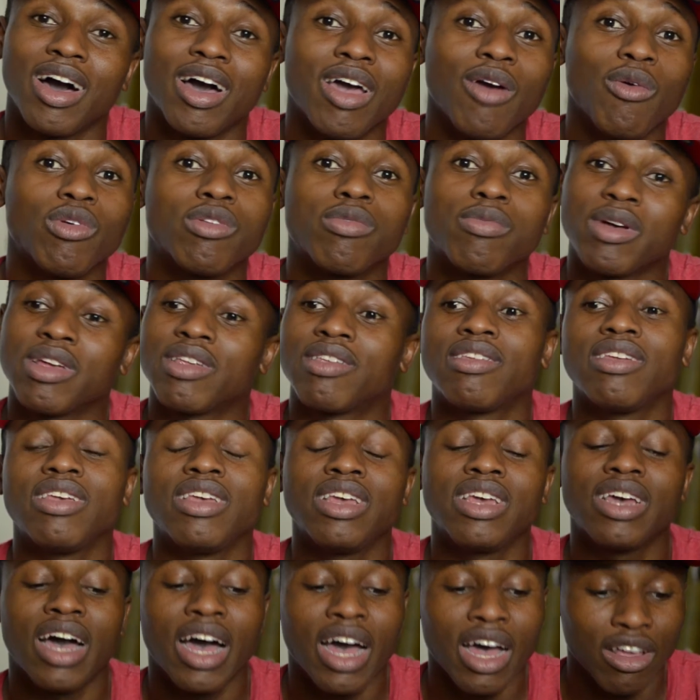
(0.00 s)
it was my
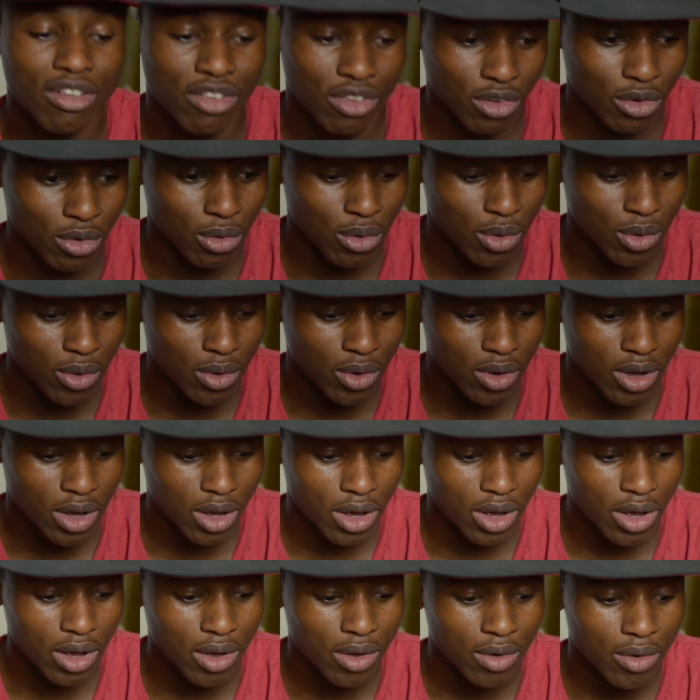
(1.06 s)
senior in high school
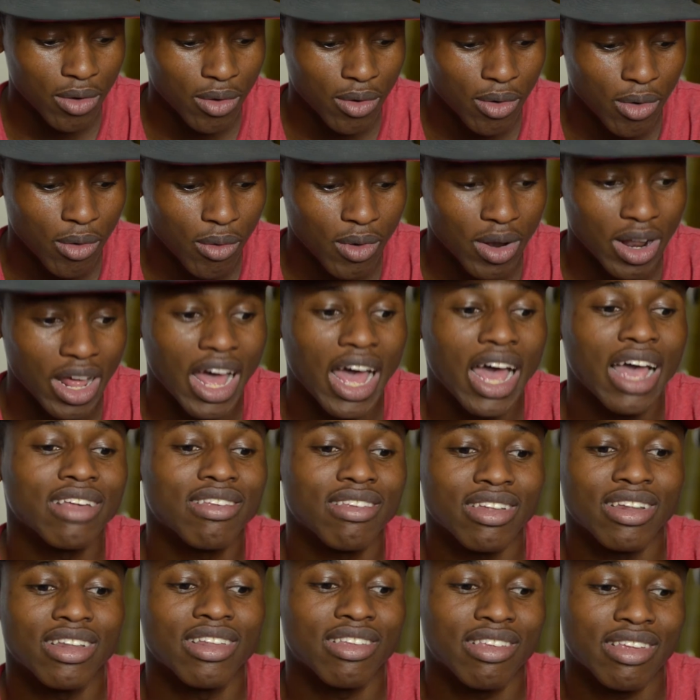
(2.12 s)
when I
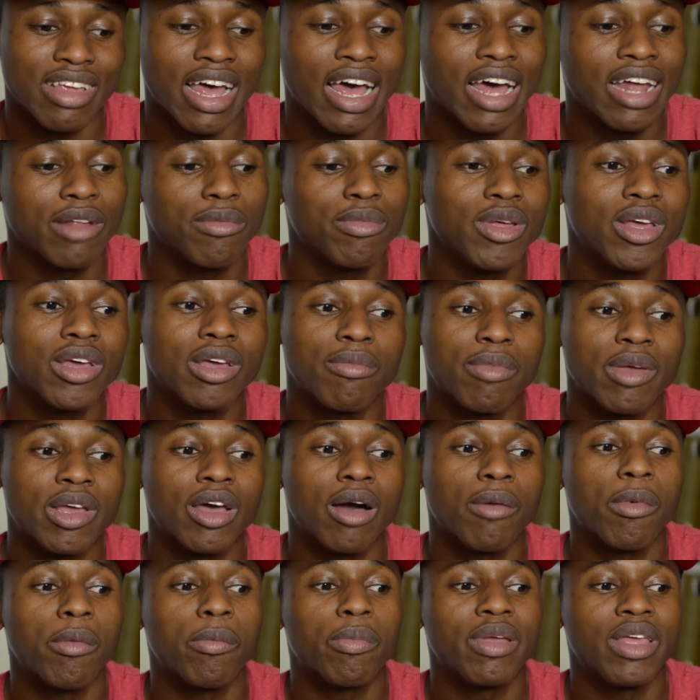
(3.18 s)
actually decided to
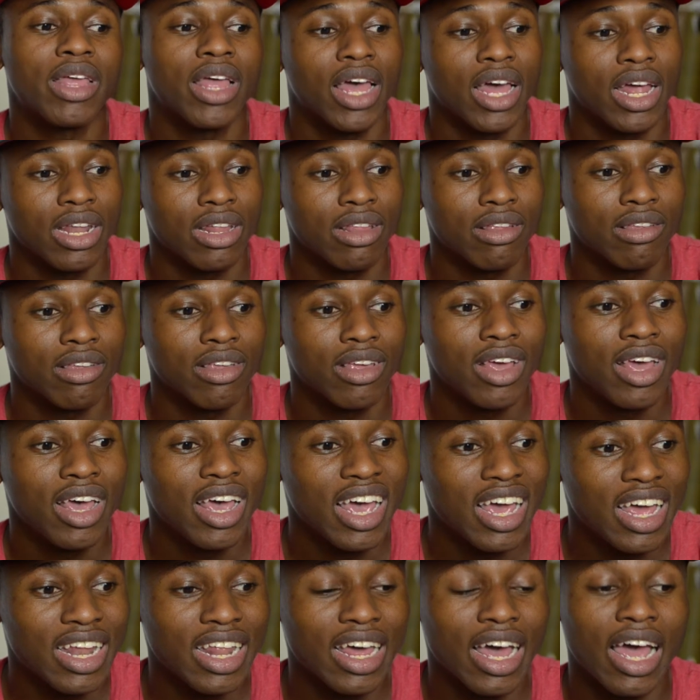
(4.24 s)
become a
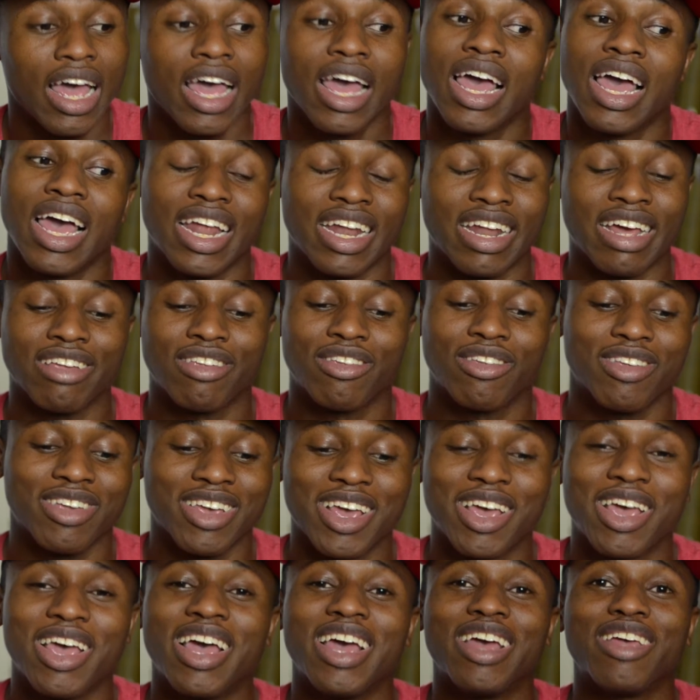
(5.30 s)
pianist, and that's
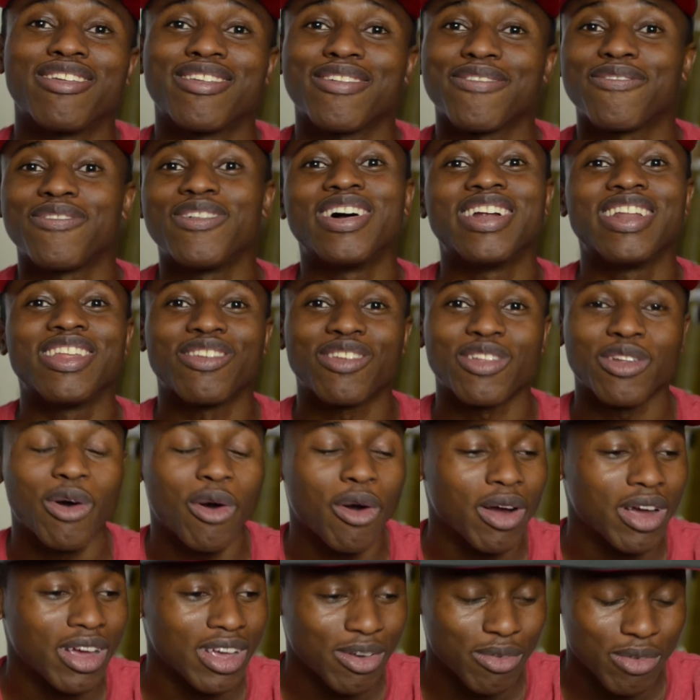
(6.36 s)
it's a funny
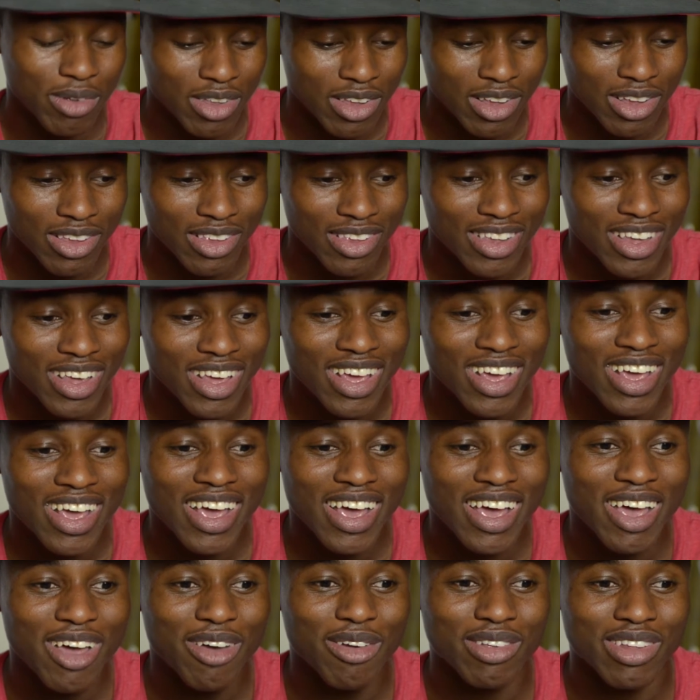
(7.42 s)
story.
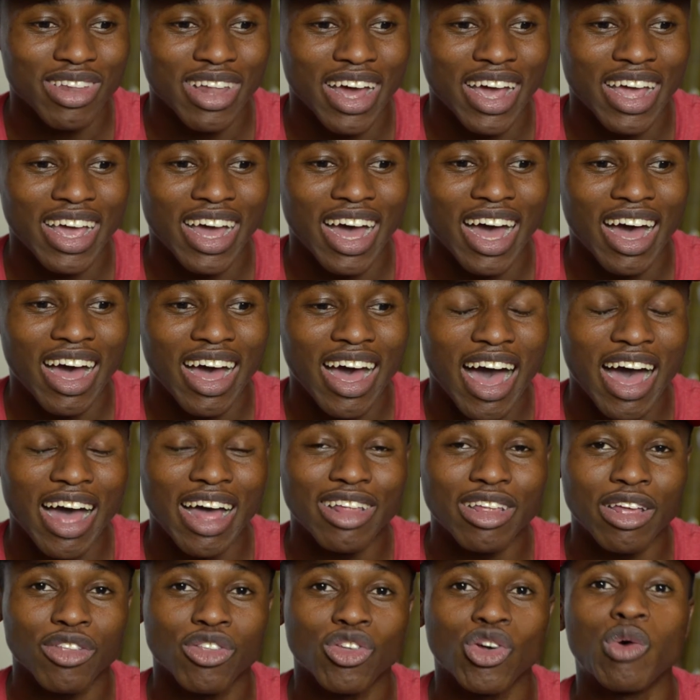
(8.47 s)
It was like
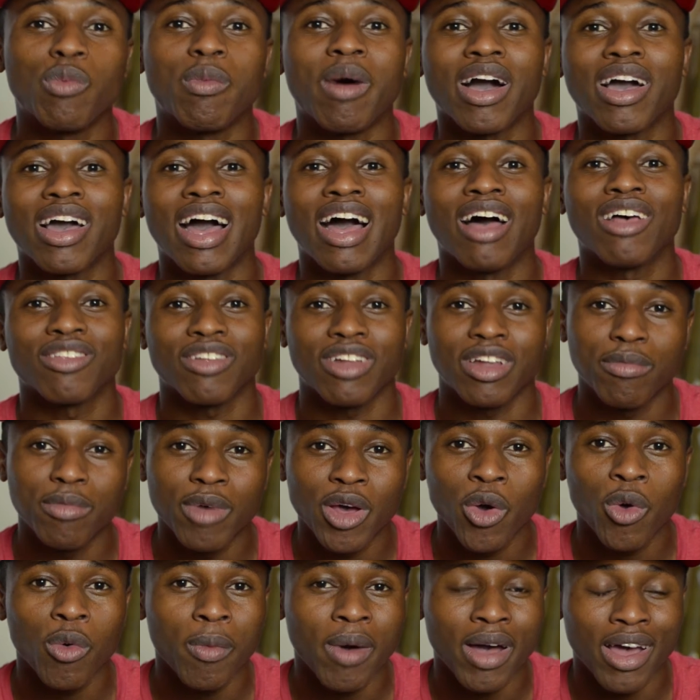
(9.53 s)
I told my counselor, I
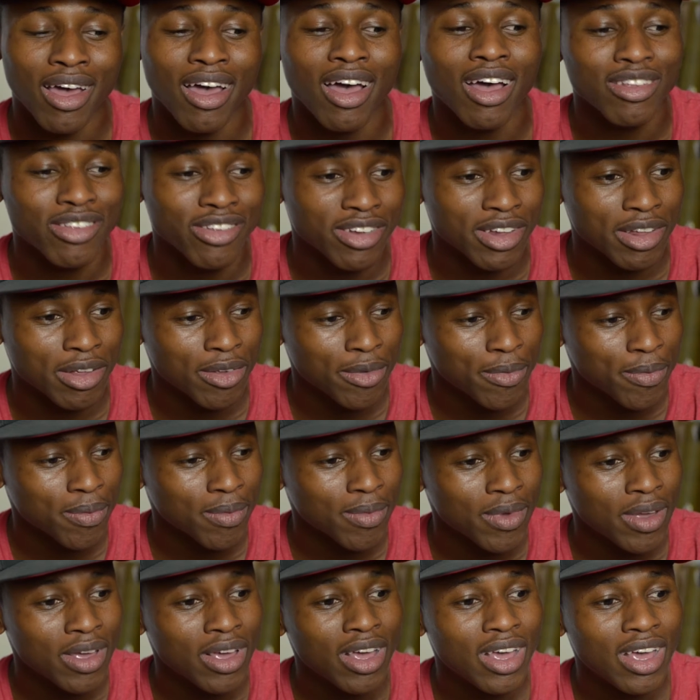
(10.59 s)
met with my counselor,
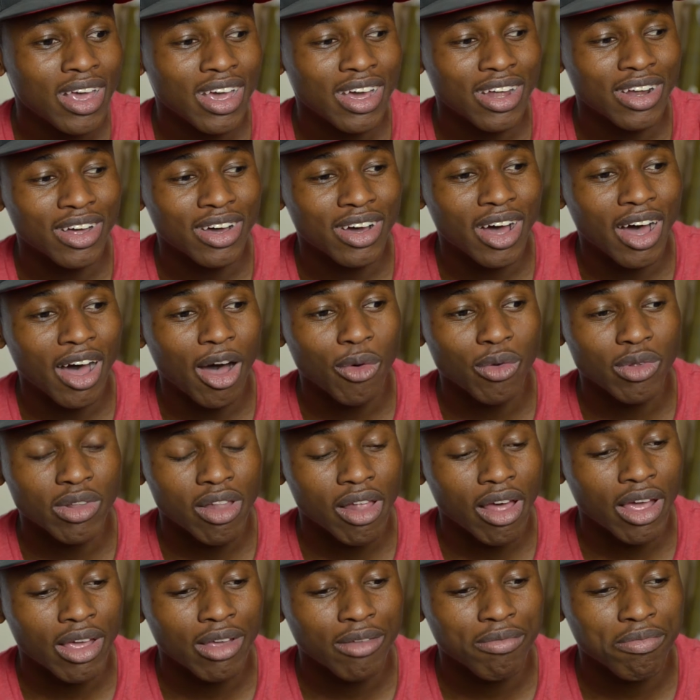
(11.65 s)
and I was
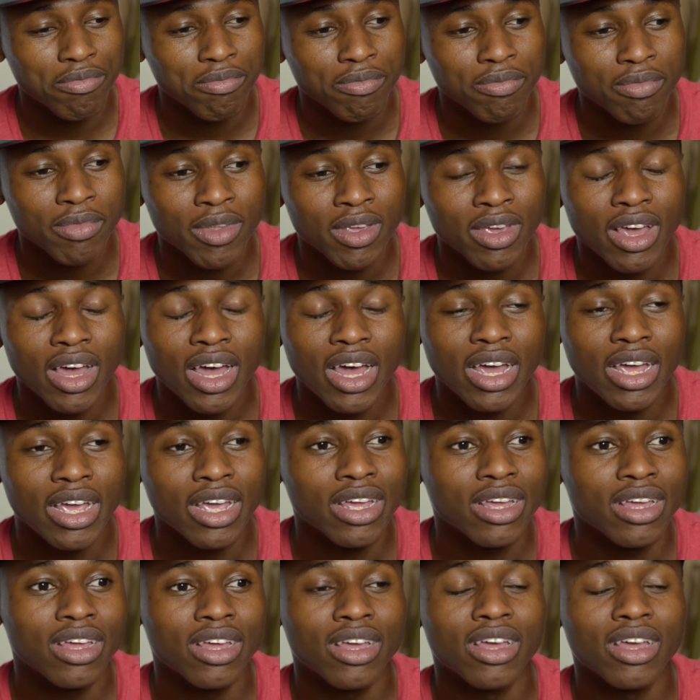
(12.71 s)
like, hey,